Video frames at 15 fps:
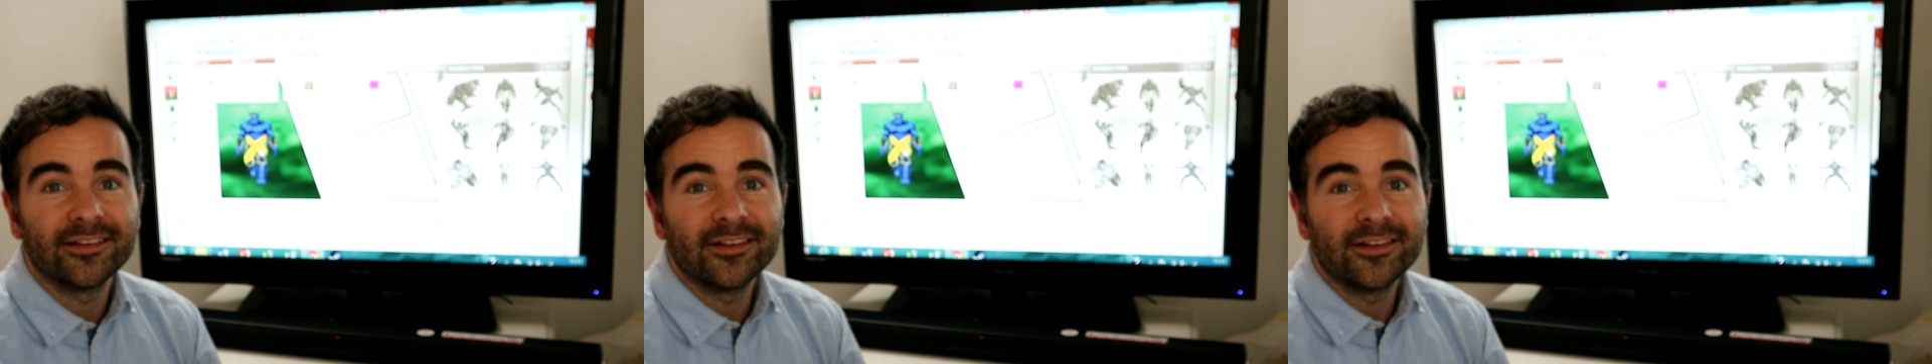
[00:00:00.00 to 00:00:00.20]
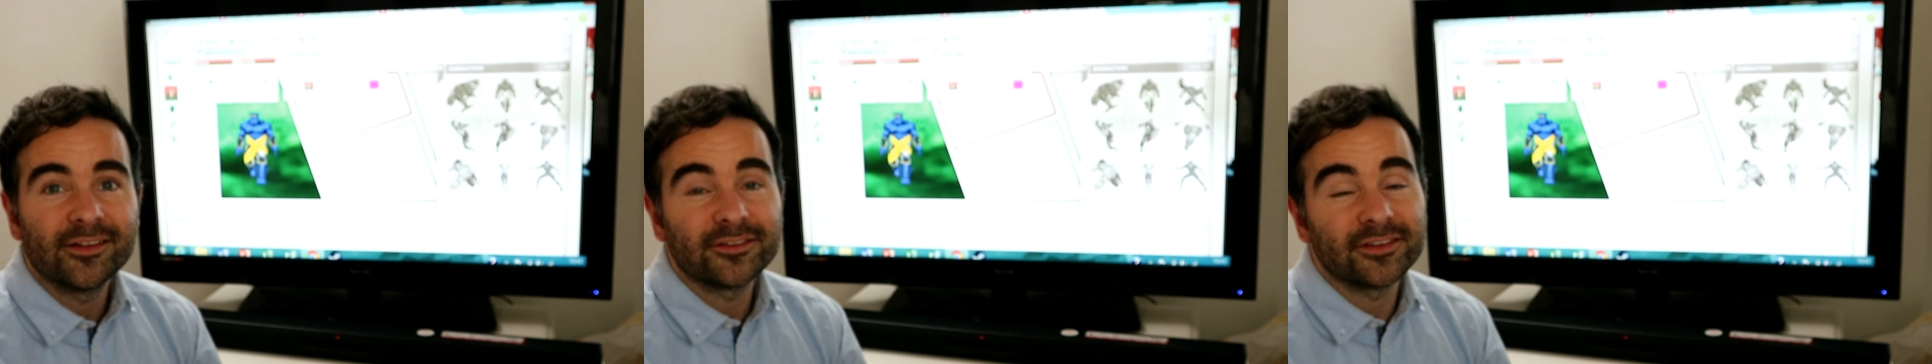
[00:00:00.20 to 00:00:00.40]

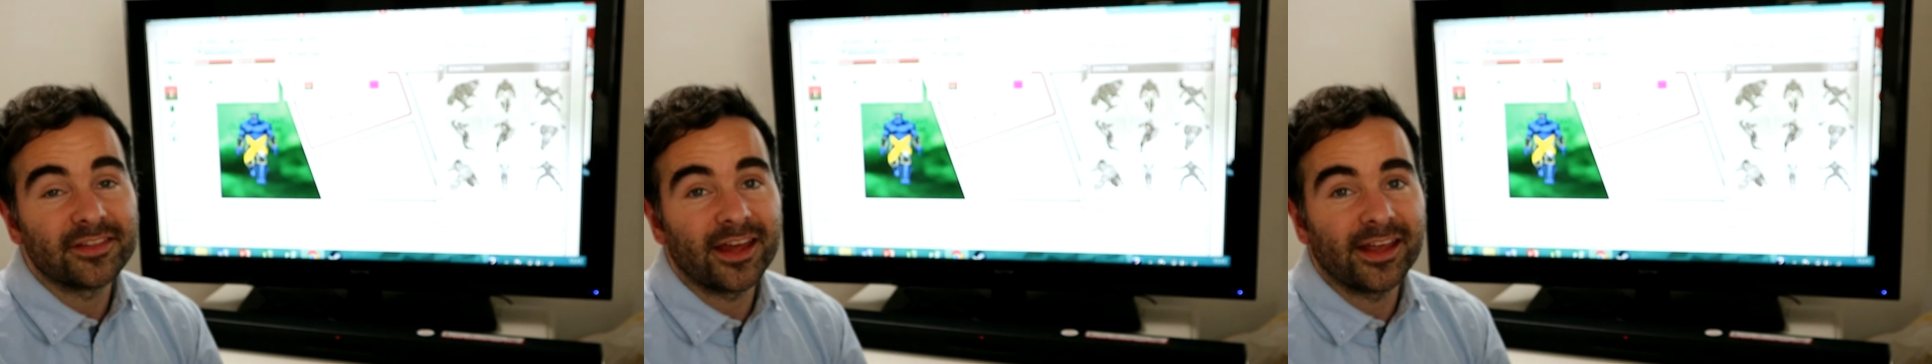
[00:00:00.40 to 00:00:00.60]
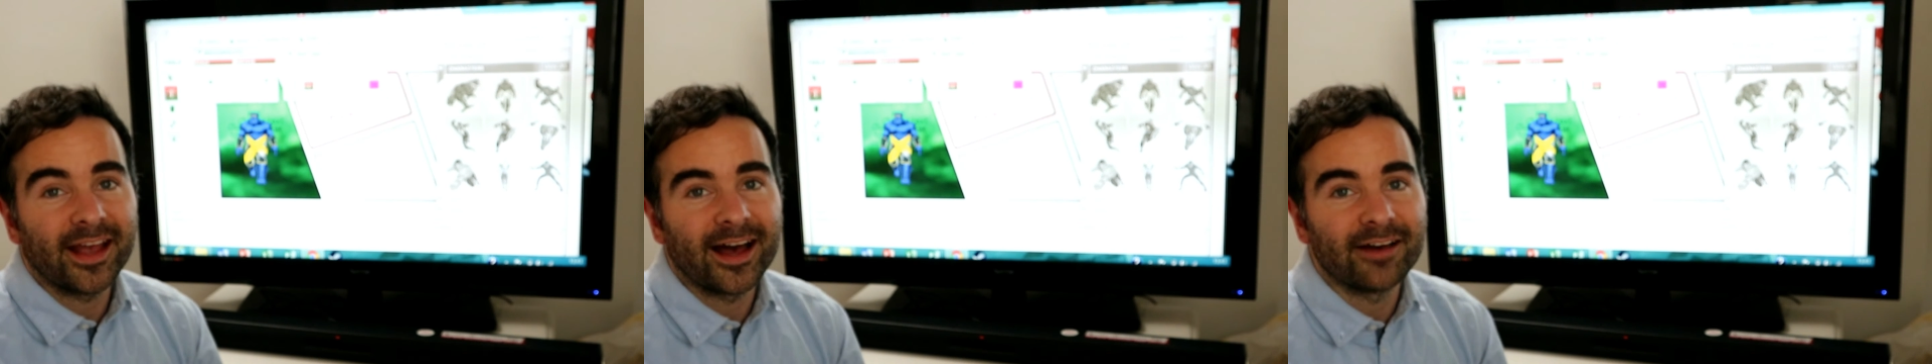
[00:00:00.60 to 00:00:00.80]
So there
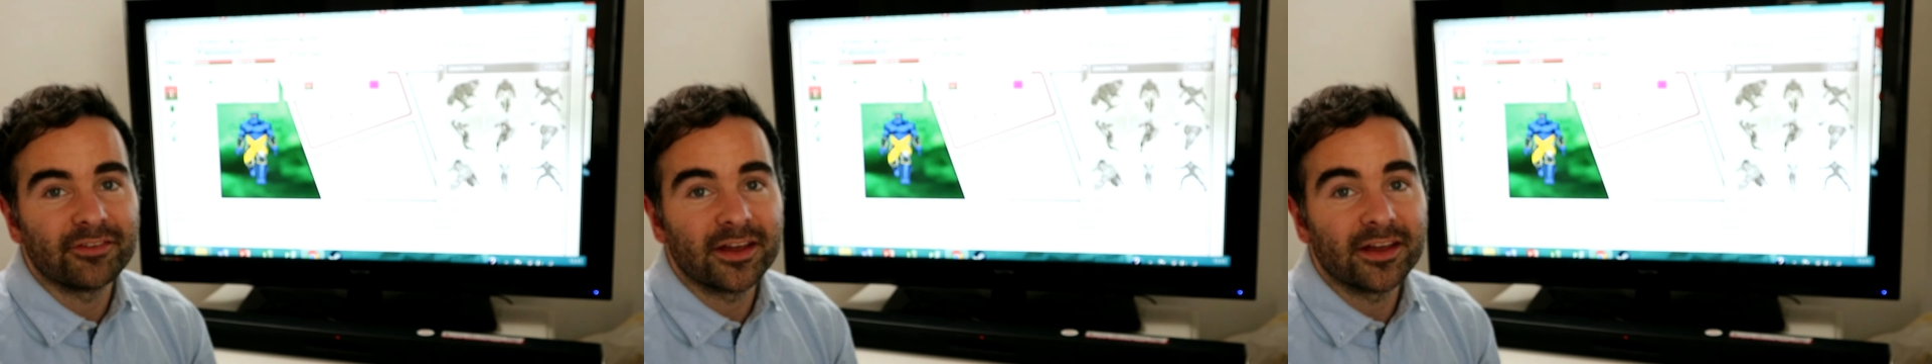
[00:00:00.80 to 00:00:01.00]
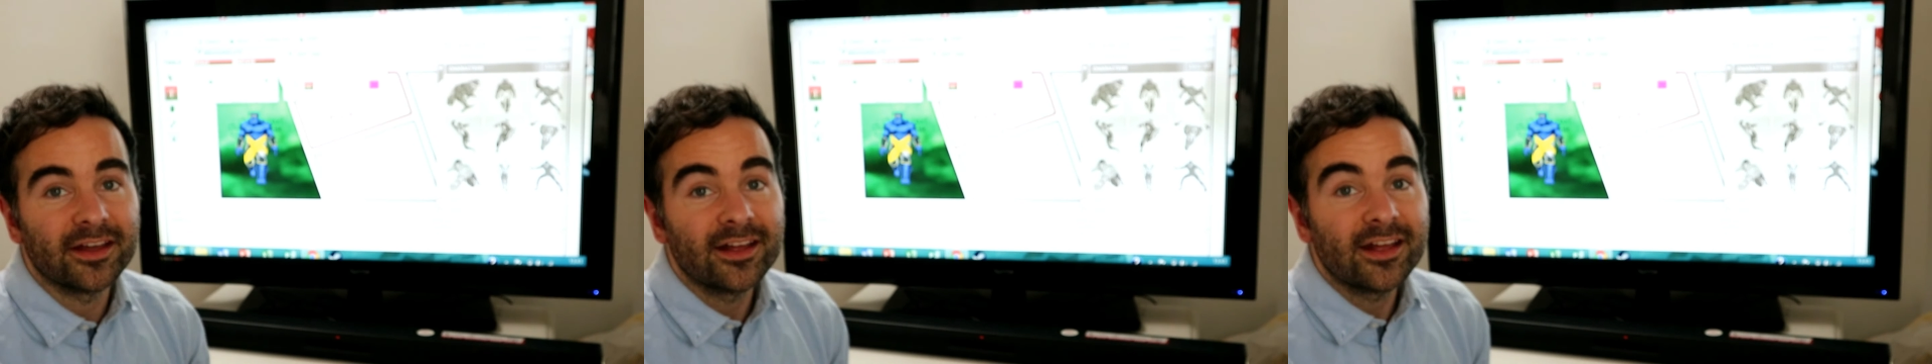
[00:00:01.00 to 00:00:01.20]
you have
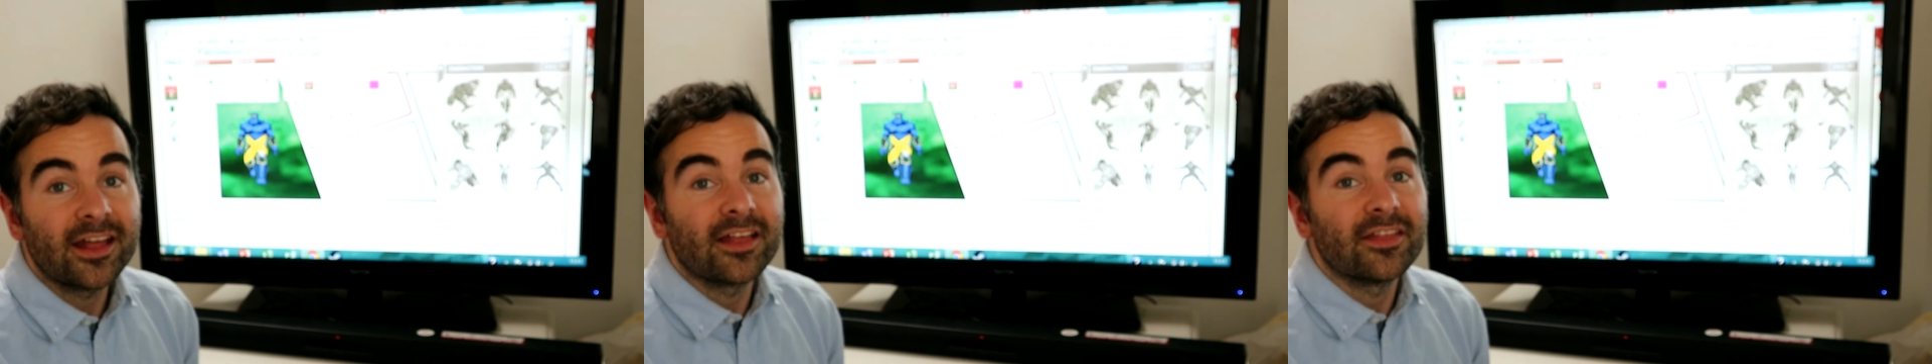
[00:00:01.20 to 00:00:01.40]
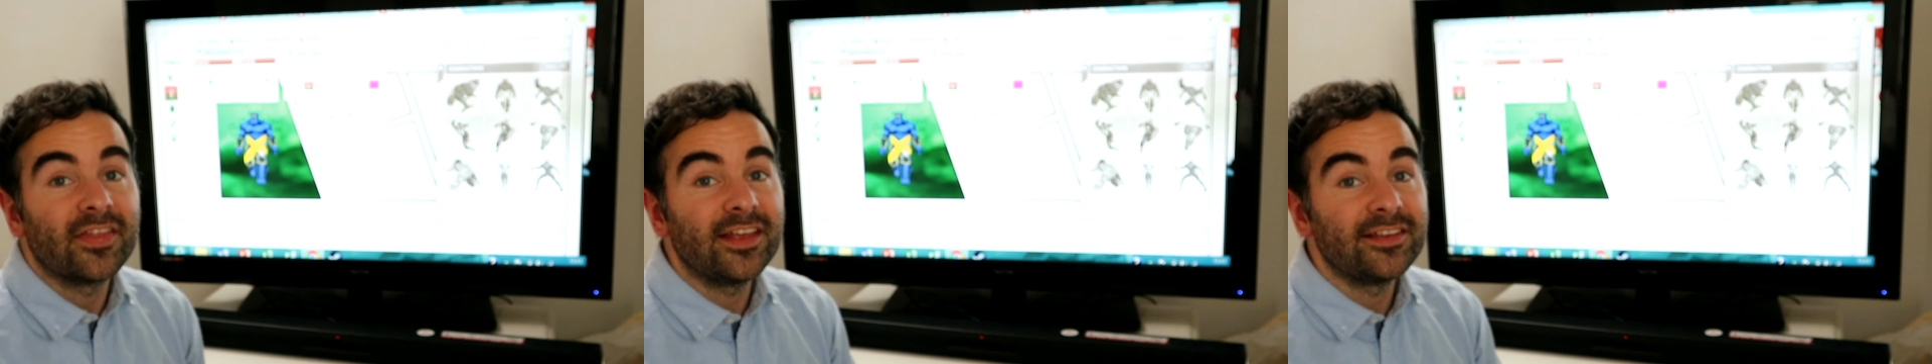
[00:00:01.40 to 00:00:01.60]
it.
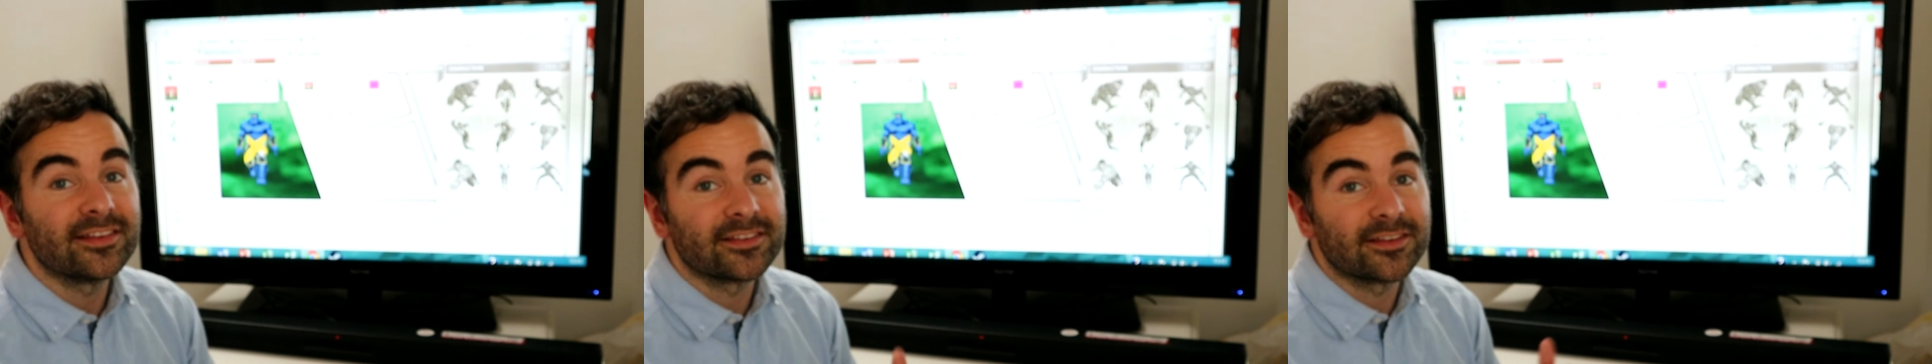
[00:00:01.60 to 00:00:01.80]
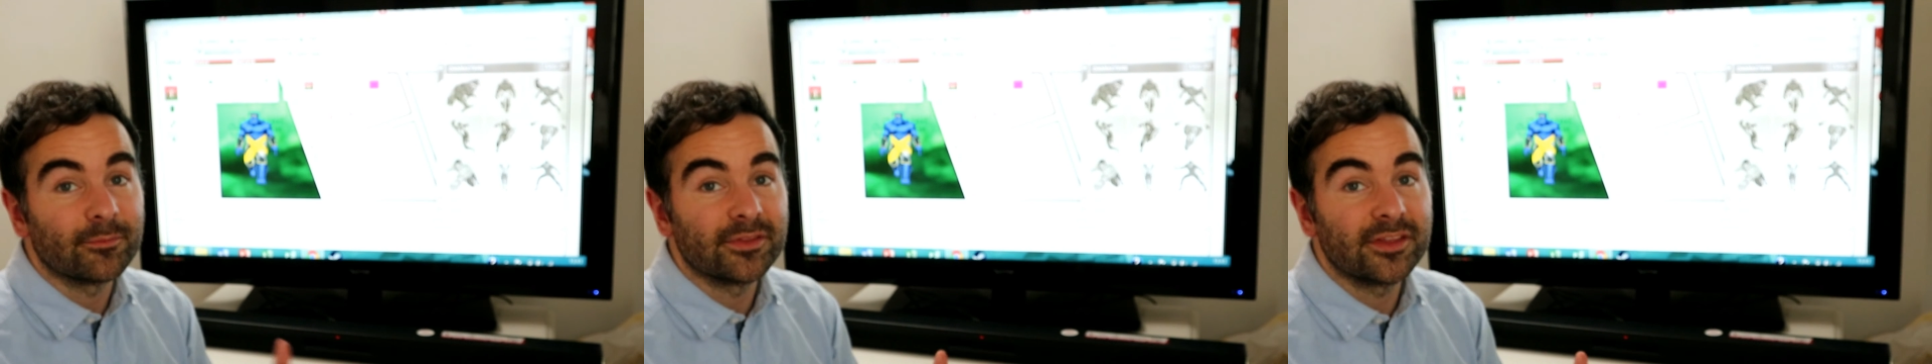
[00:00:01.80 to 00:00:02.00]
These are
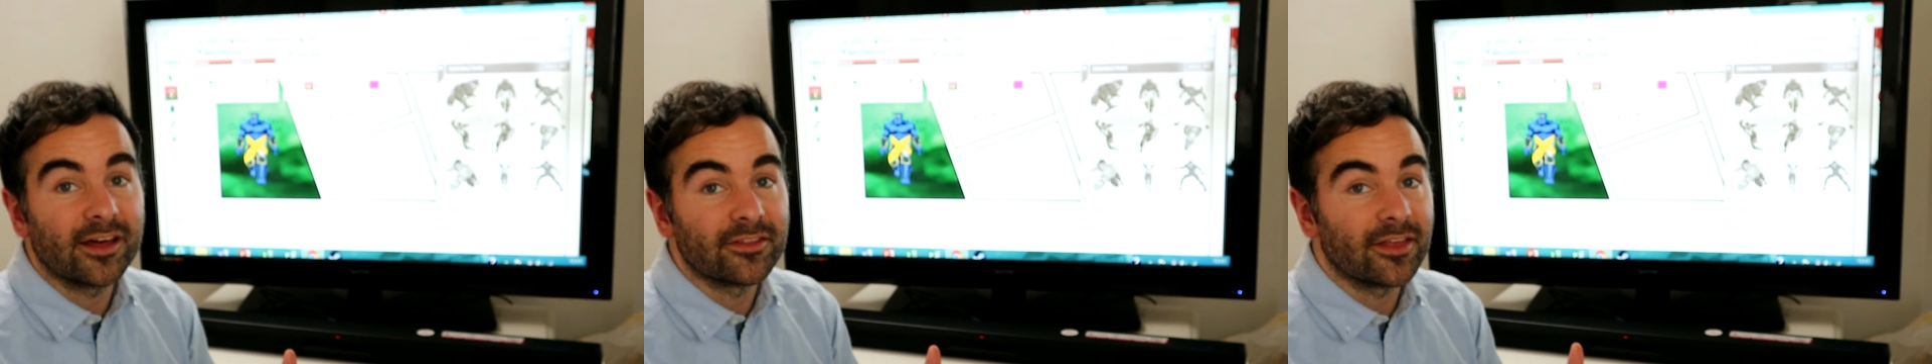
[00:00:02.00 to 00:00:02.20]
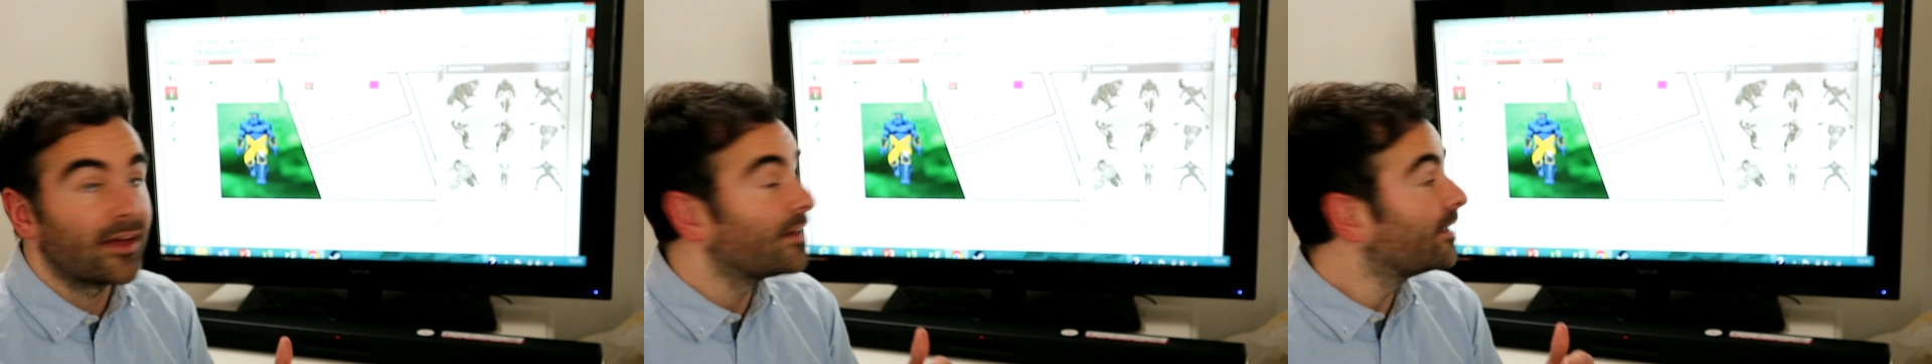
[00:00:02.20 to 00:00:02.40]
some of the
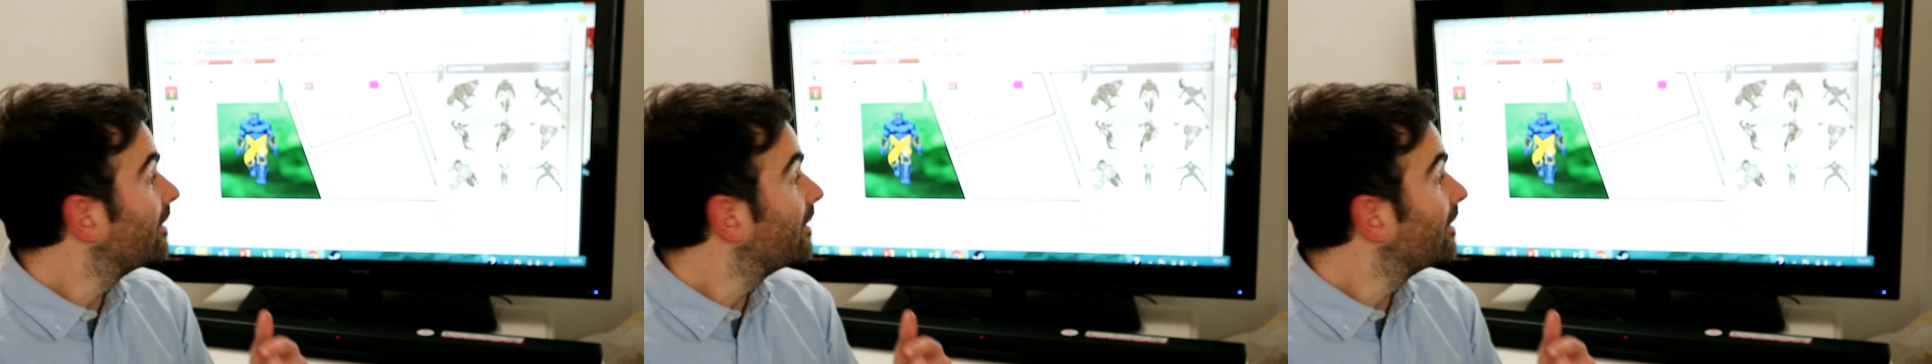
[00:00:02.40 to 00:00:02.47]
other